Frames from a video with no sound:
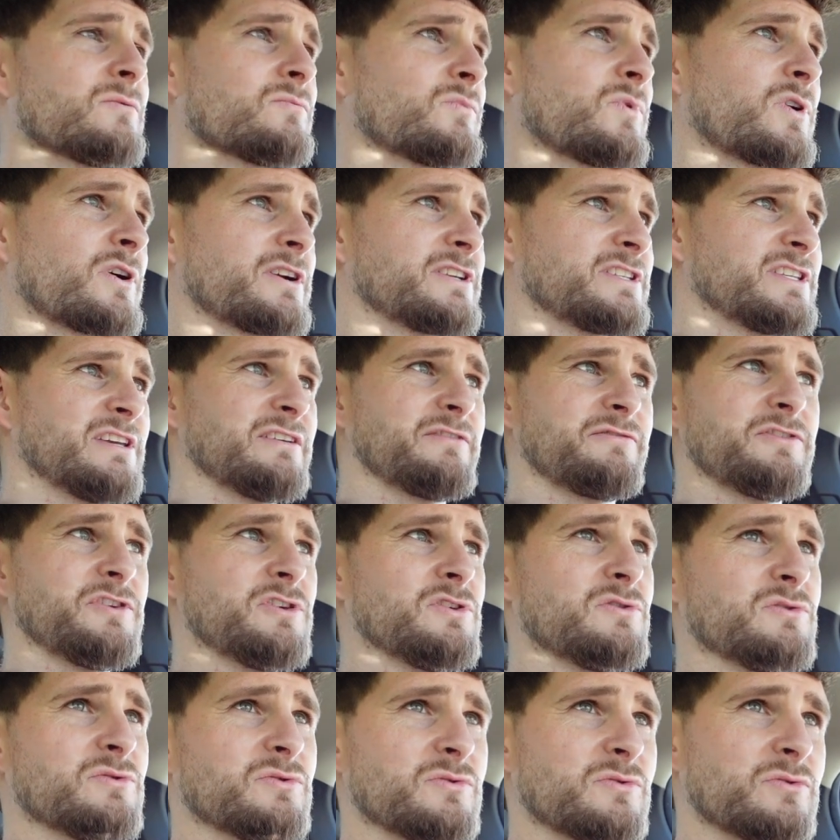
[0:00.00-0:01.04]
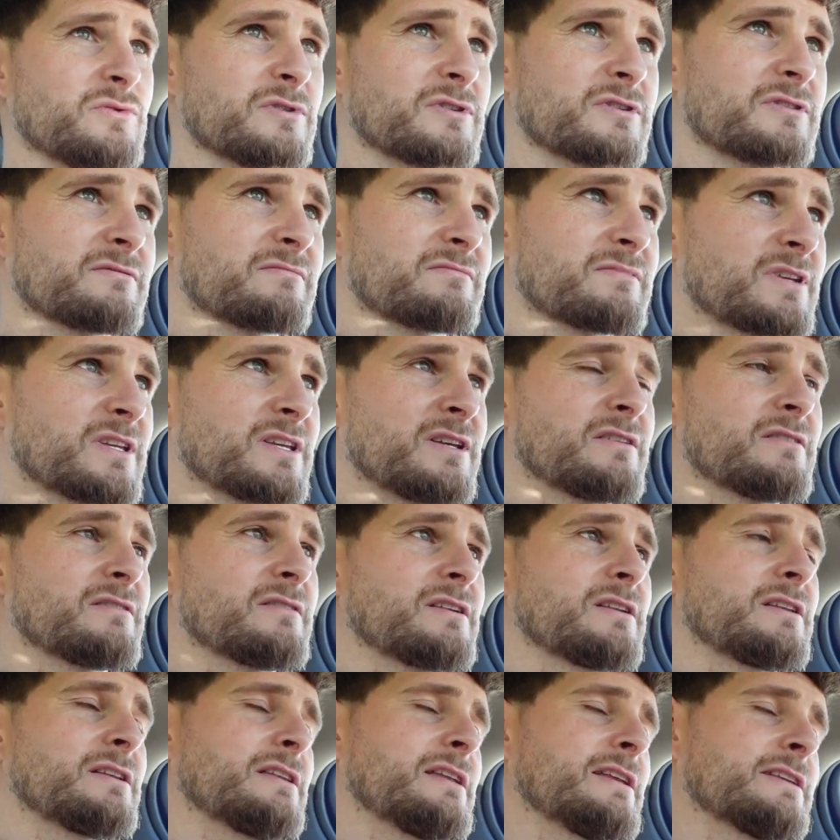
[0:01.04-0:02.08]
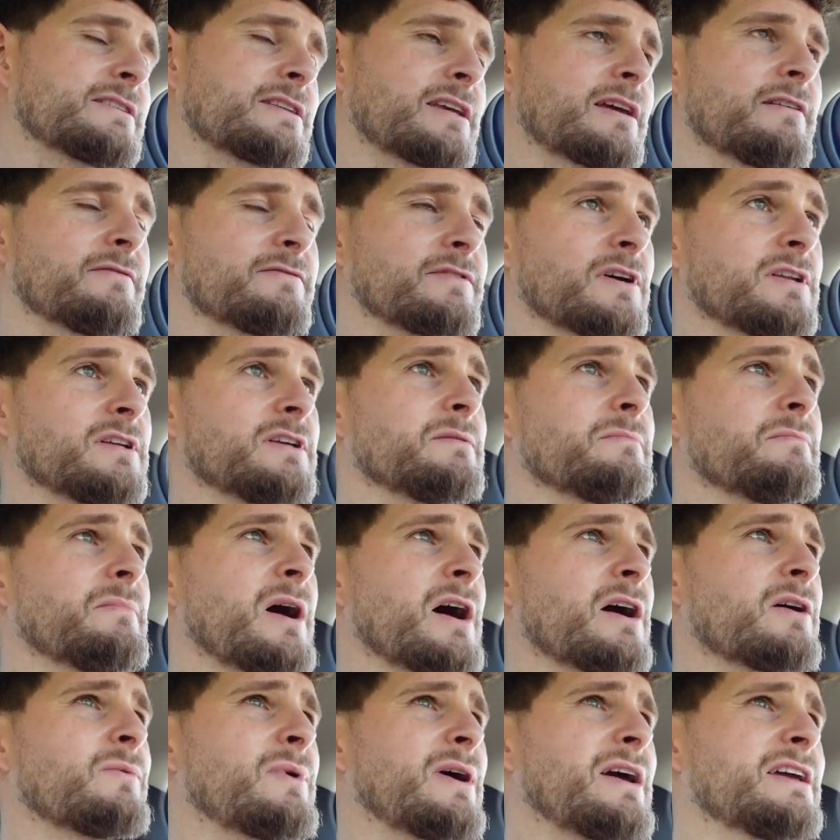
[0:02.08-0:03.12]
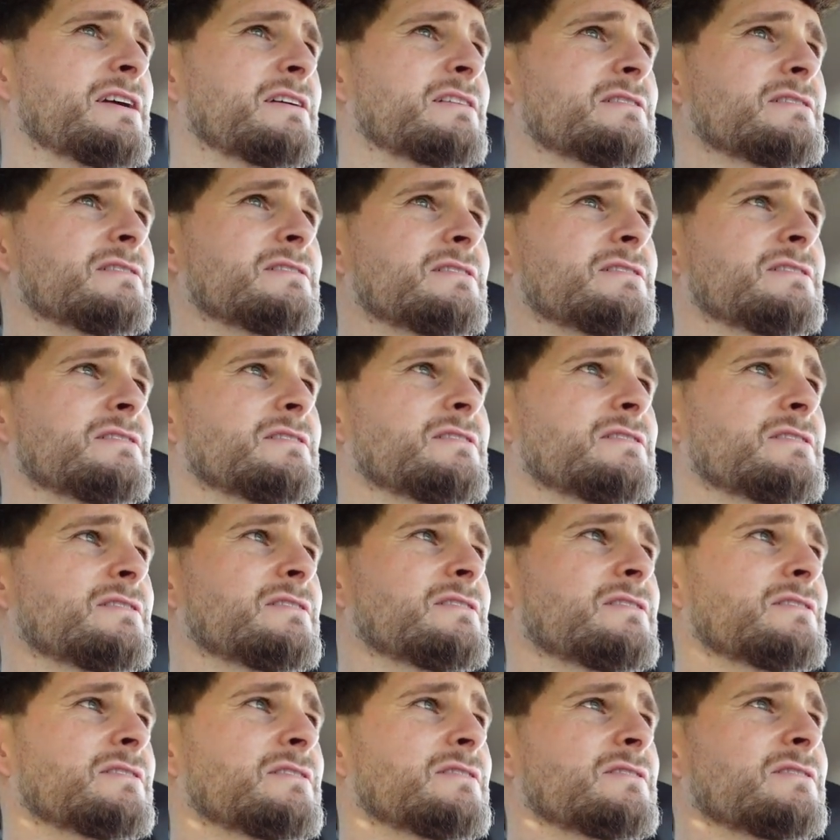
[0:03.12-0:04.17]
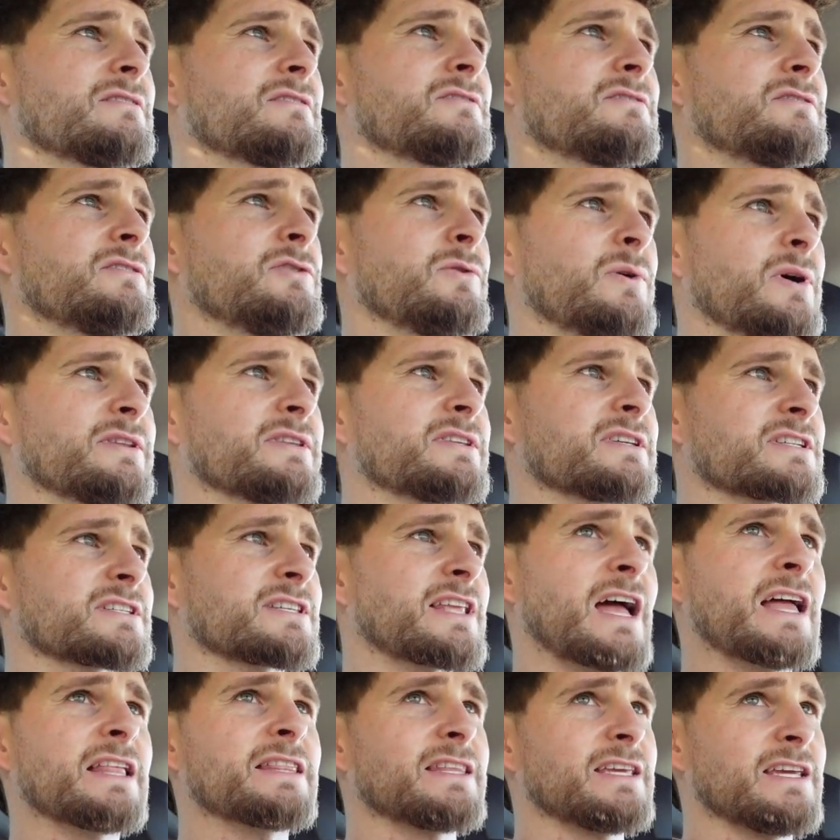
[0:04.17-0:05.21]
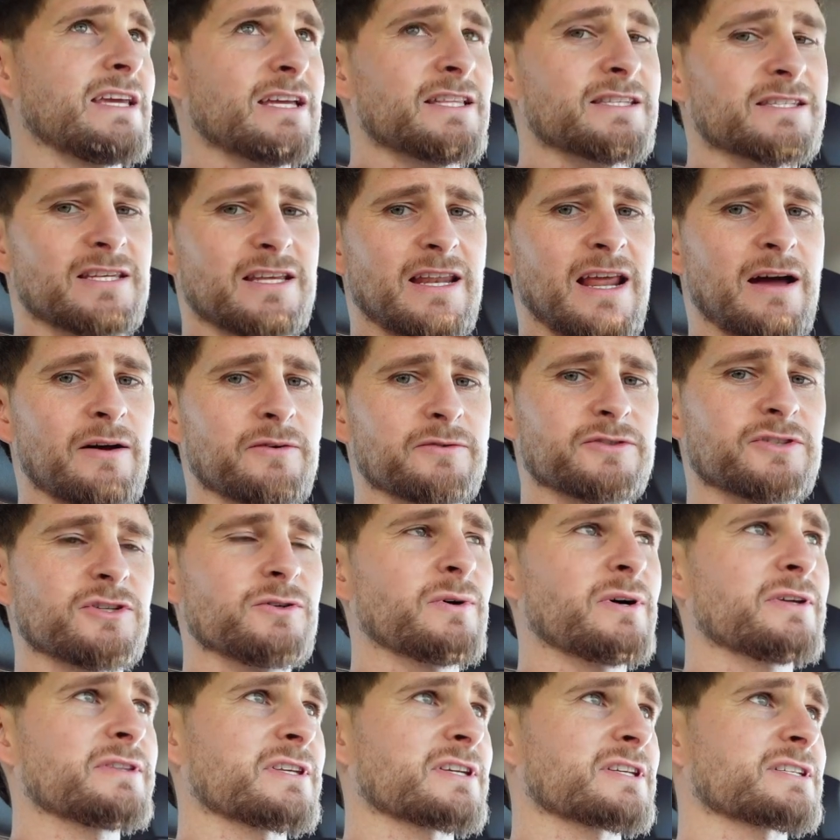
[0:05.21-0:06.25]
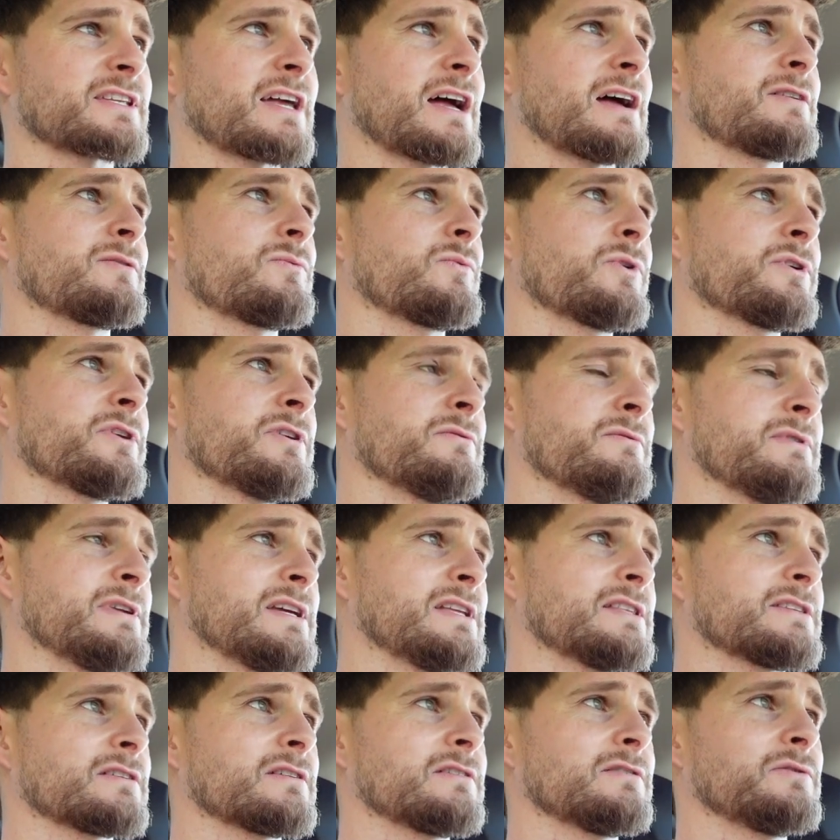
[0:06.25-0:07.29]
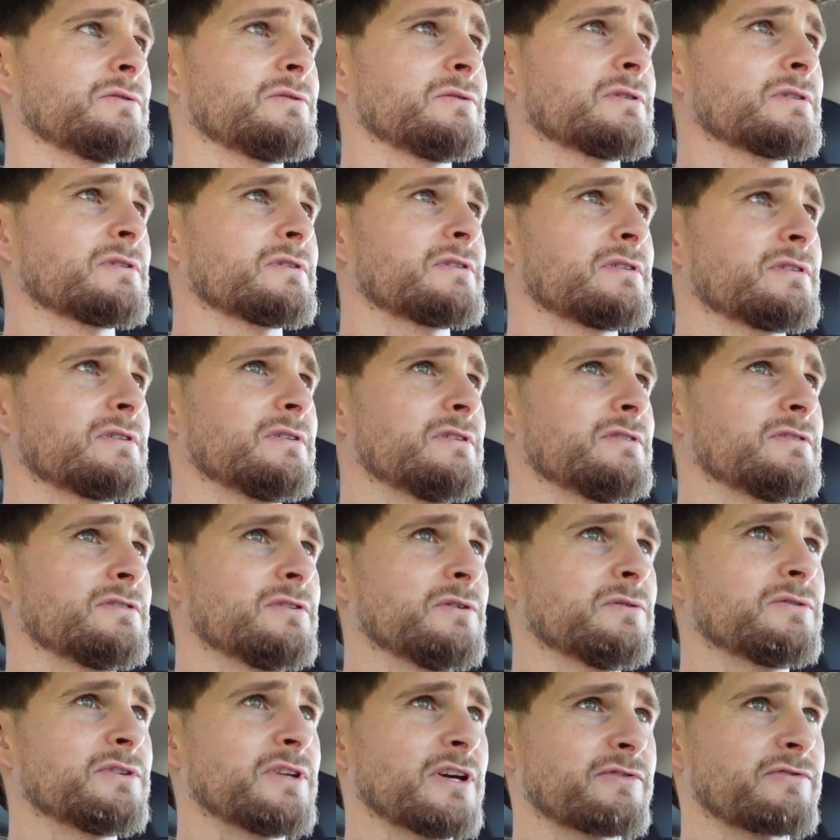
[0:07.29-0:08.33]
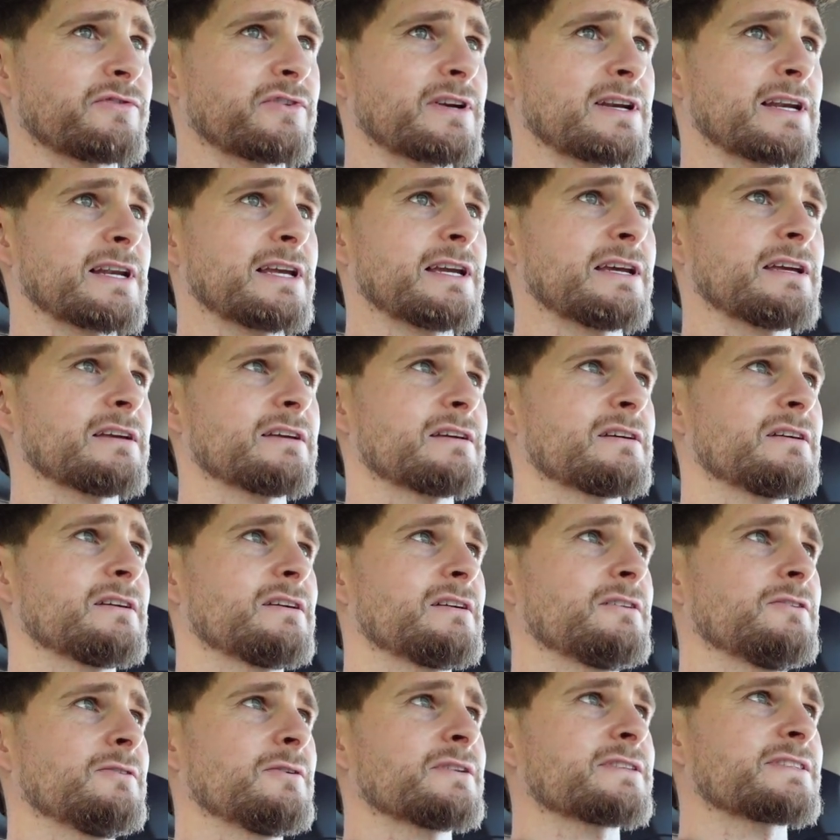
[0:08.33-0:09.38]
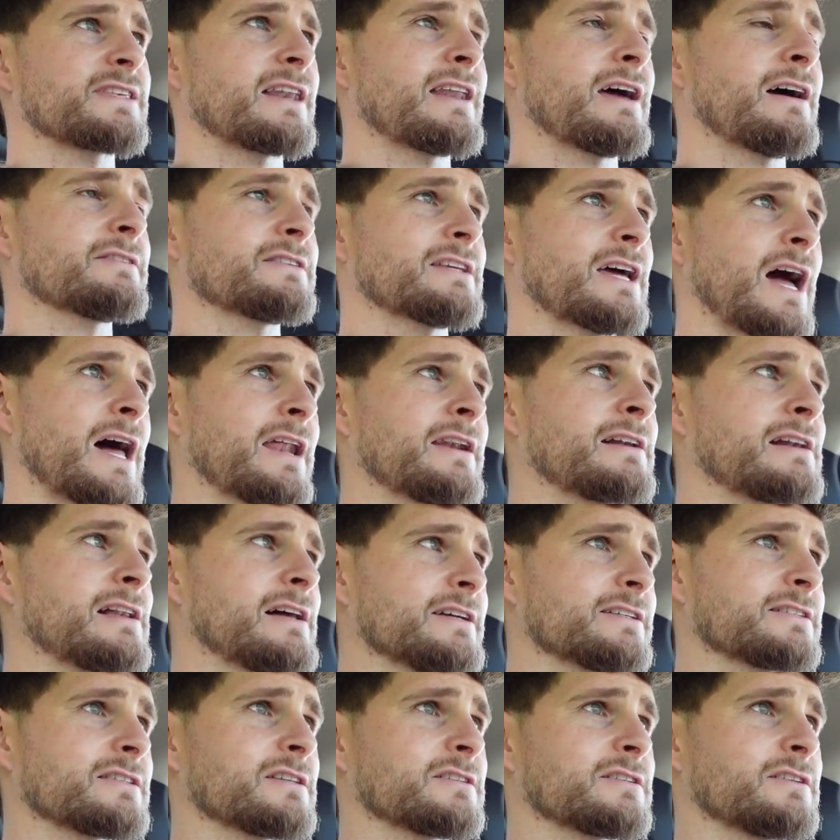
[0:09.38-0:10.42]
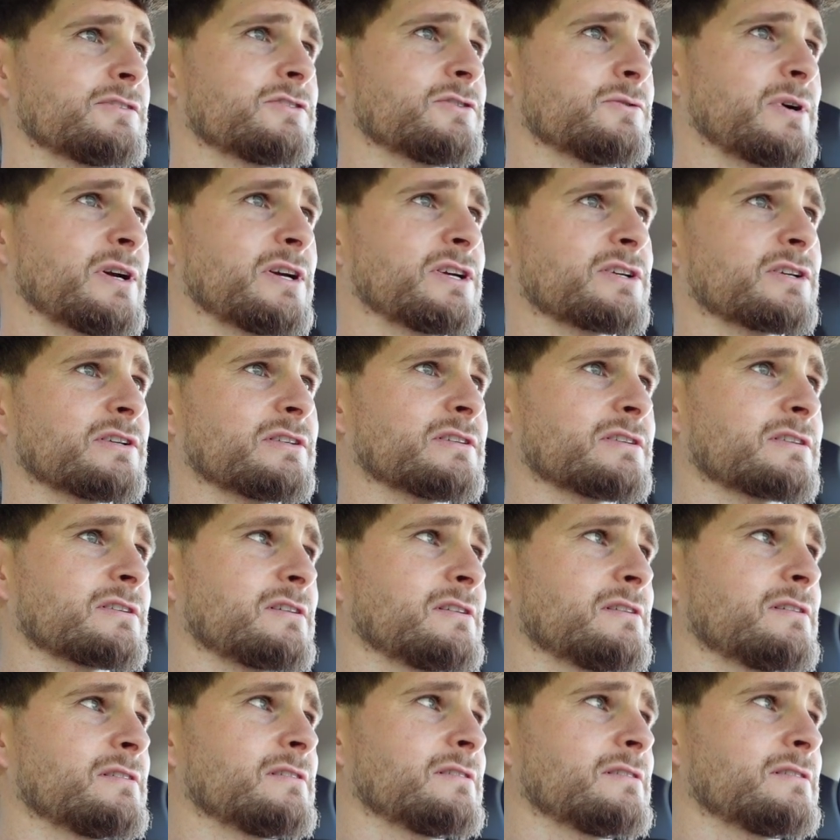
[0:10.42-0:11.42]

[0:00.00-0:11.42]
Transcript: Whereas if you, let's say, have done it my way, you understand the ins and outs. You understand what you need to do differently. You understand how to analyze the situations